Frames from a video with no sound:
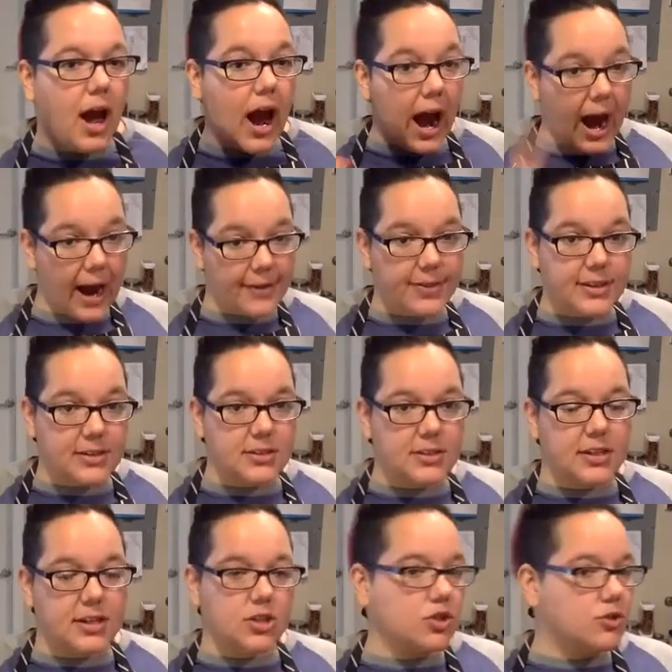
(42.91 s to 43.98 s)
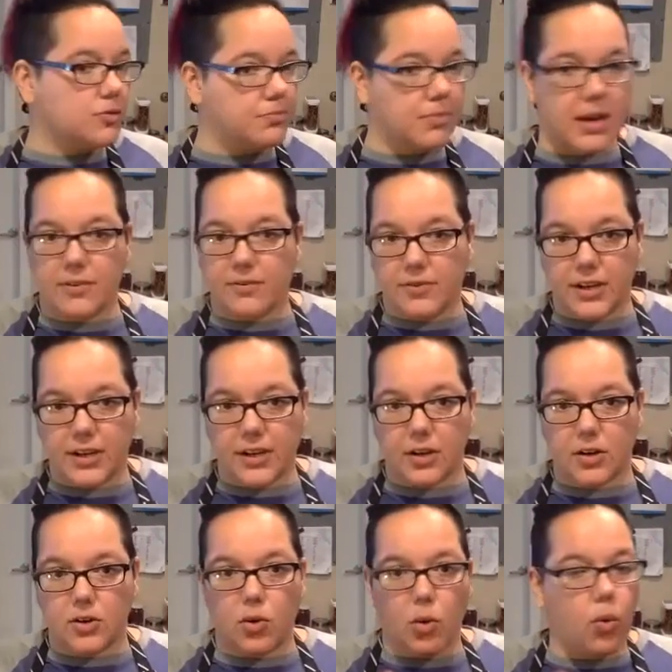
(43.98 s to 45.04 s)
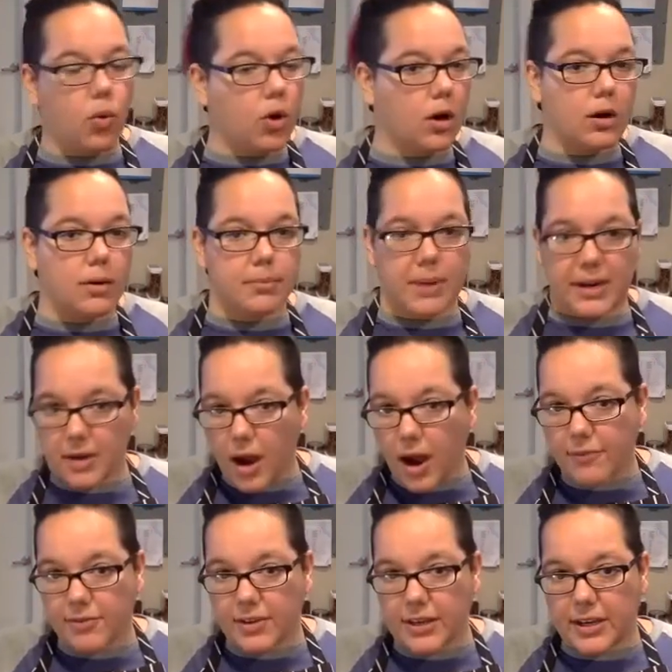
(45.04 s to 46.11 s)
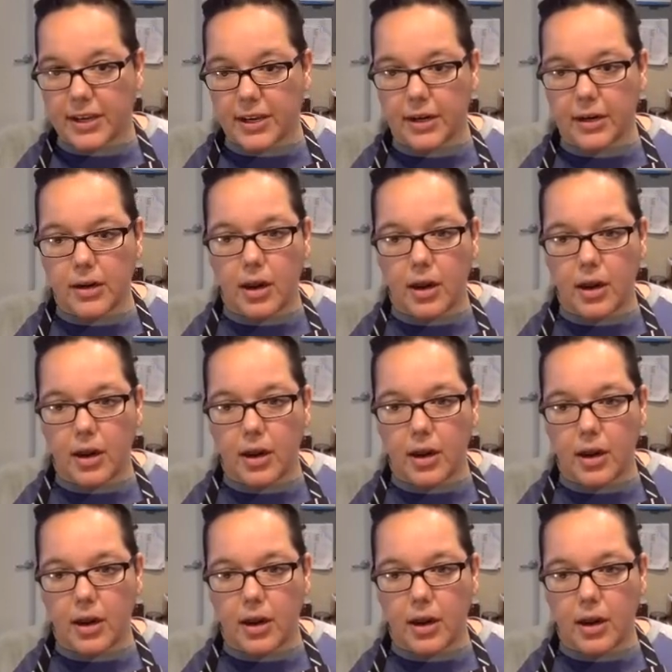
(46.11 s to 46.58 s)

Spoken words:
had this dish made vegan or made not vegan?